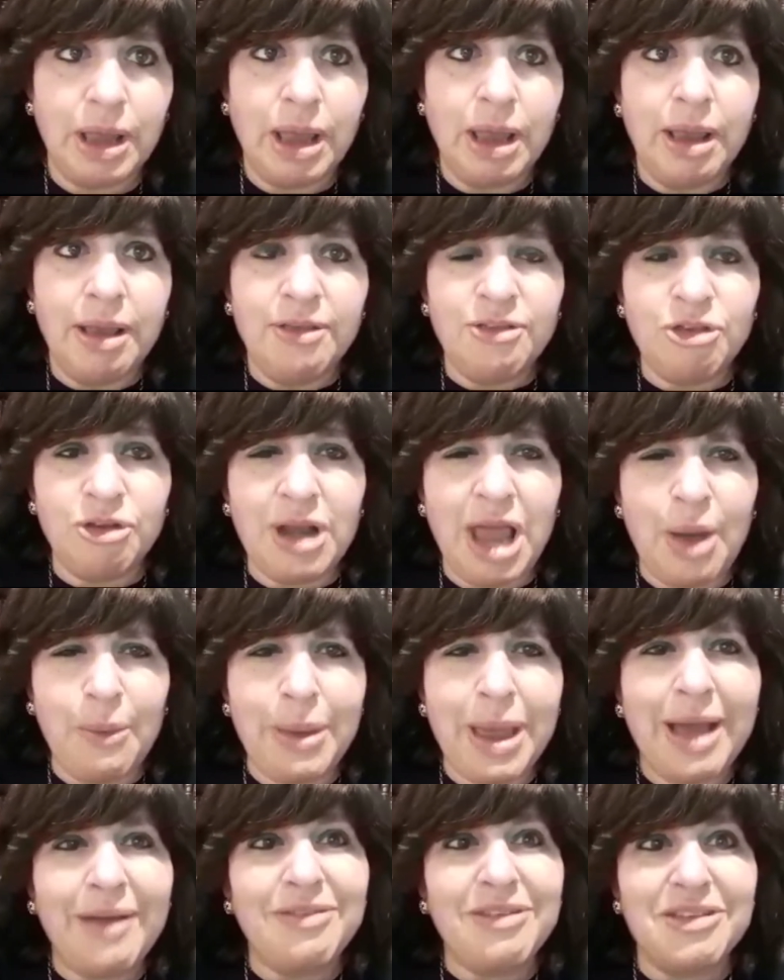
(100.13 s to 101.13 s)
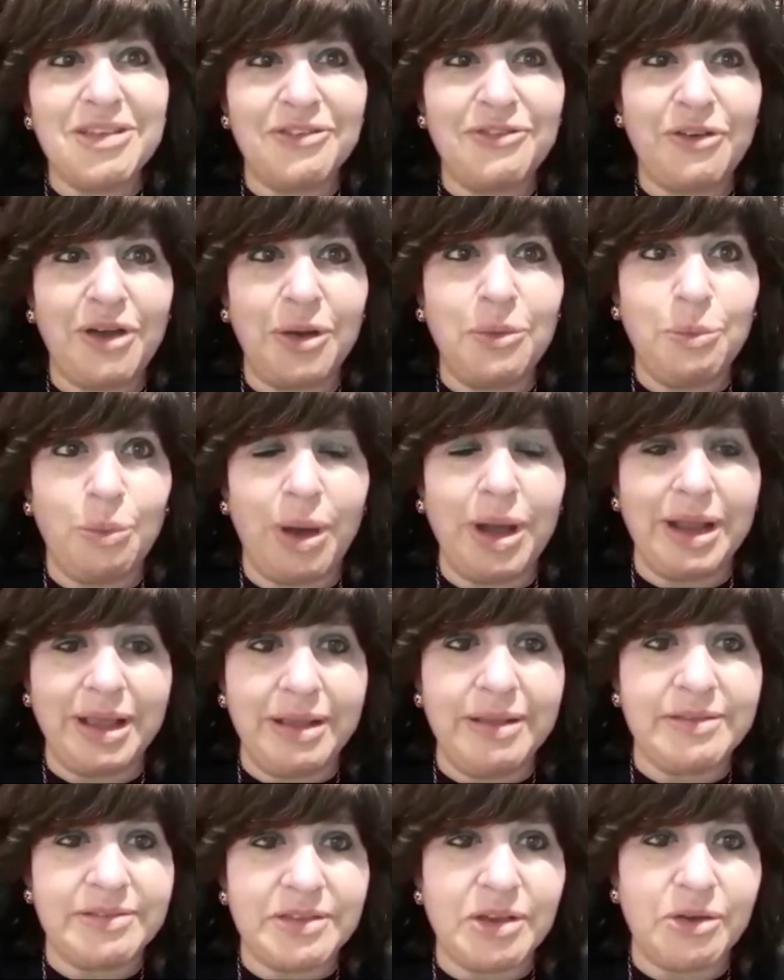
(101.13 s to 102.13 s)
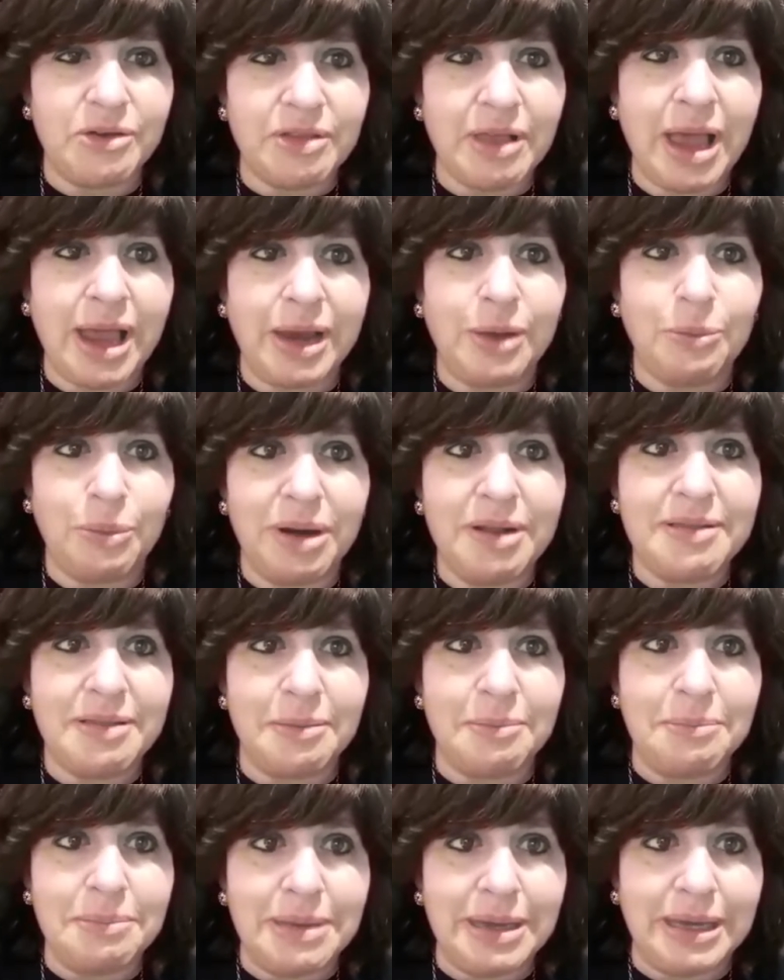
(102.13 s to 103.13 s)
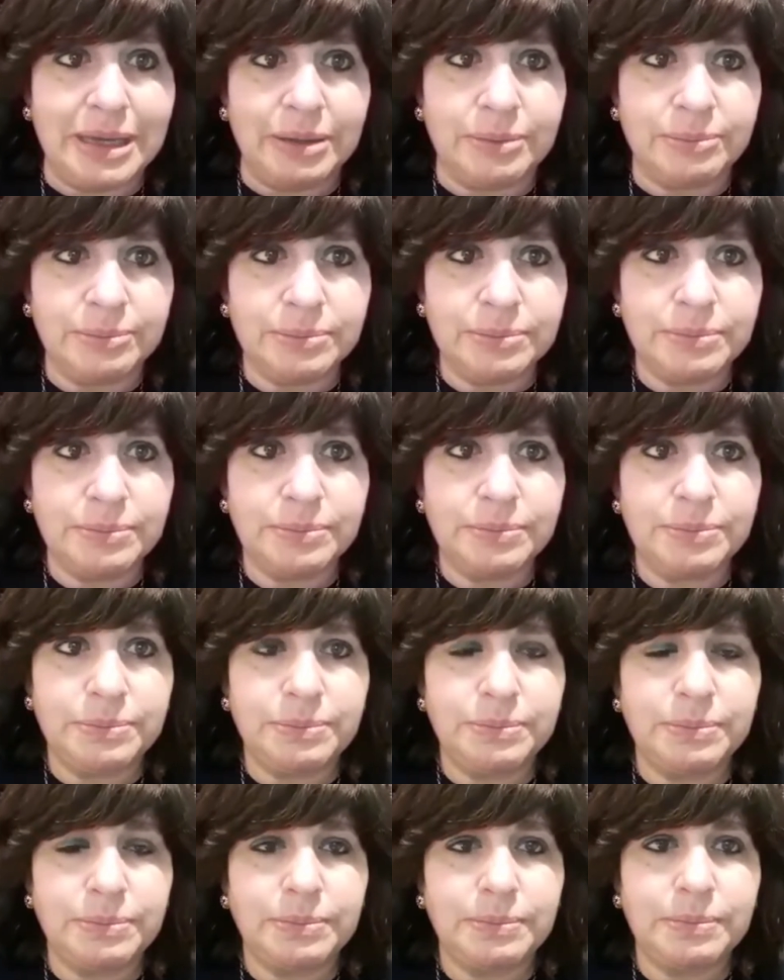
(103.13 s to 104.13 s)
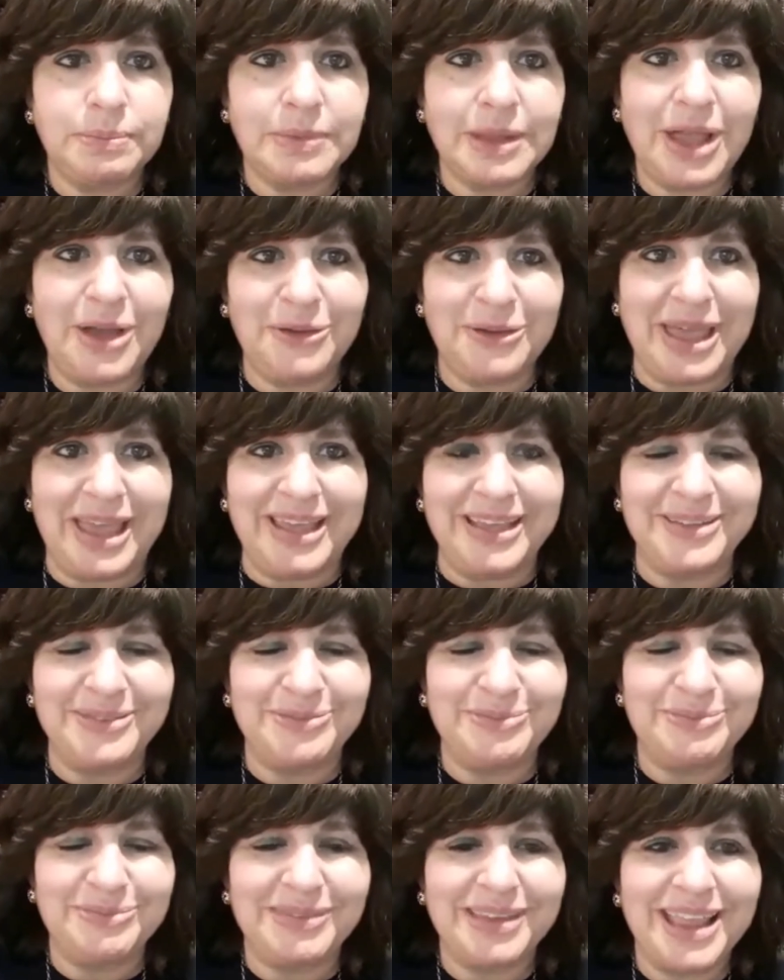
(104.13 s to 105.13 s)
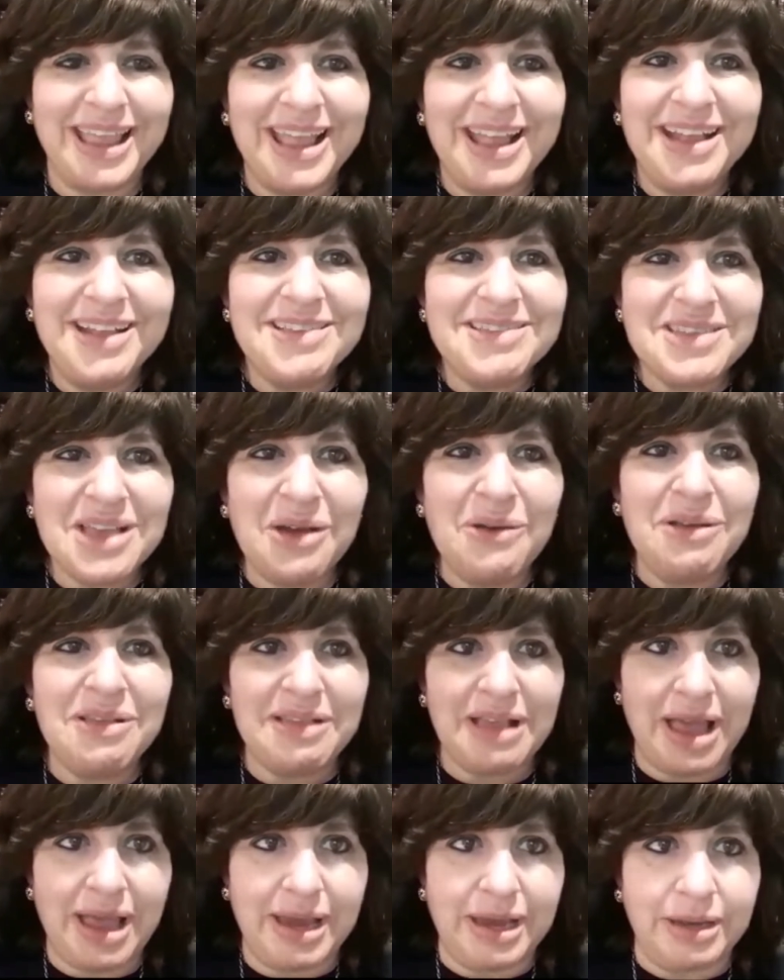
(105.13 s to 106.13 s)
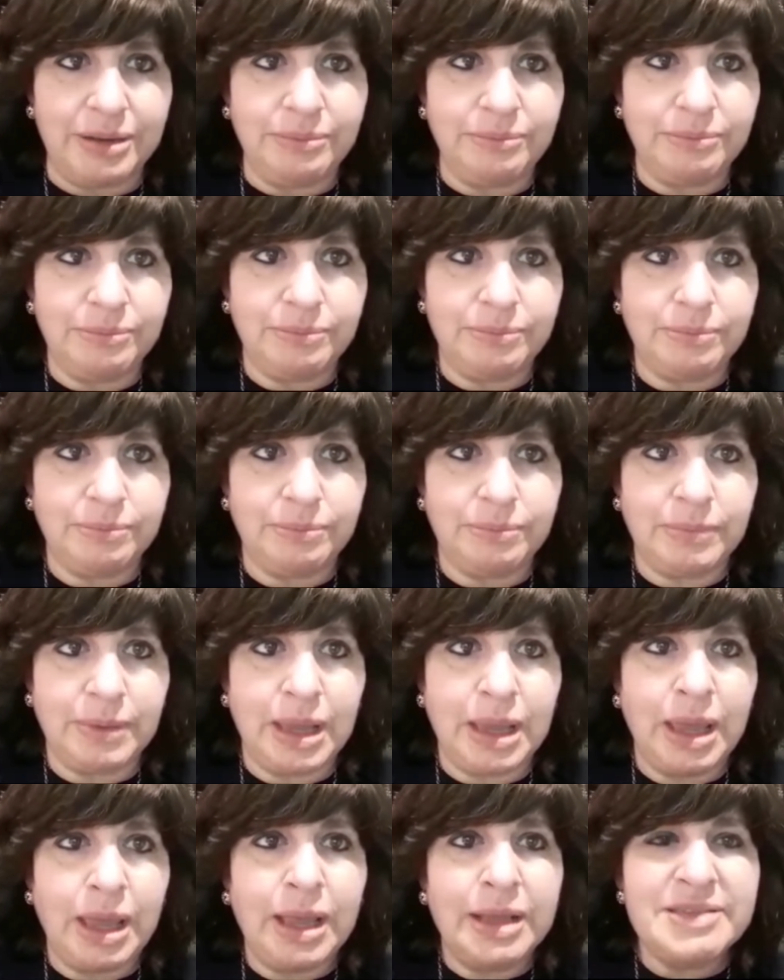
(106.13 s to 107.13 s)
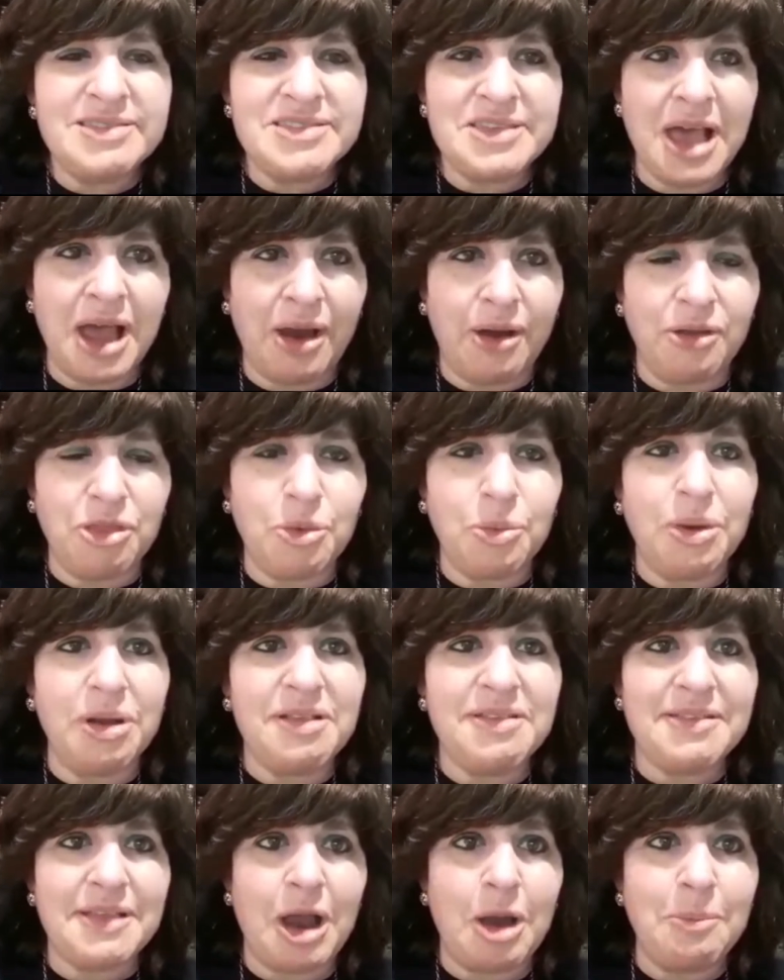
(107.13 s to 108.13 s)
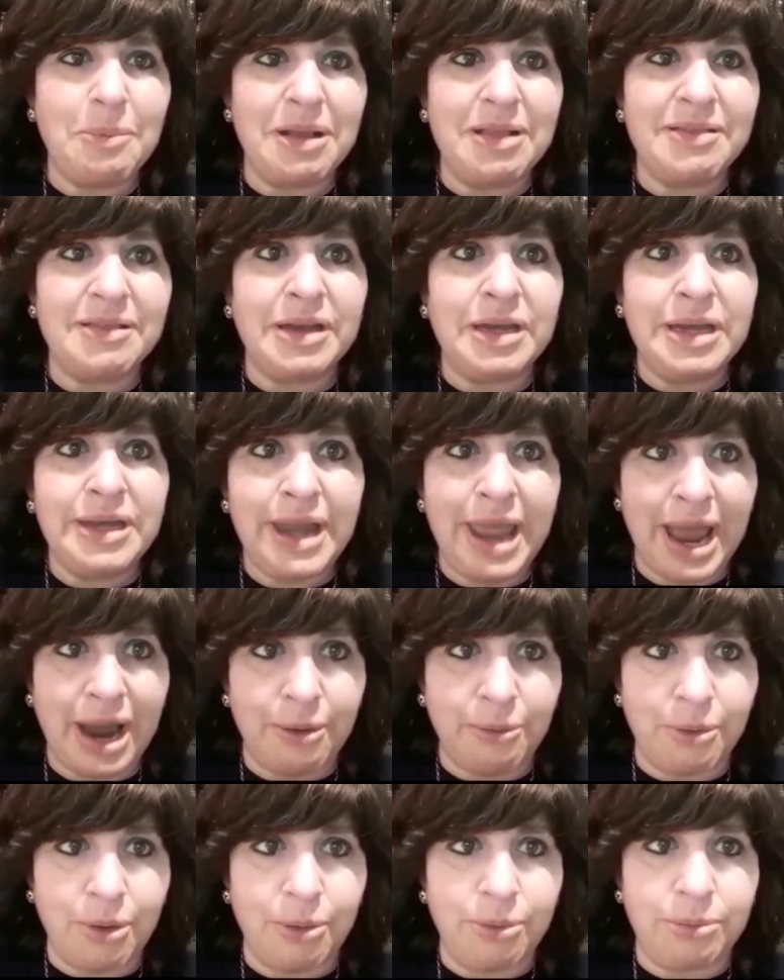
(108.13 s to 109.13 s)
So now we have to define what is tsaras ayin. What does it mean? Okay, tsaras ayin, tsar, the word tsar means narrow.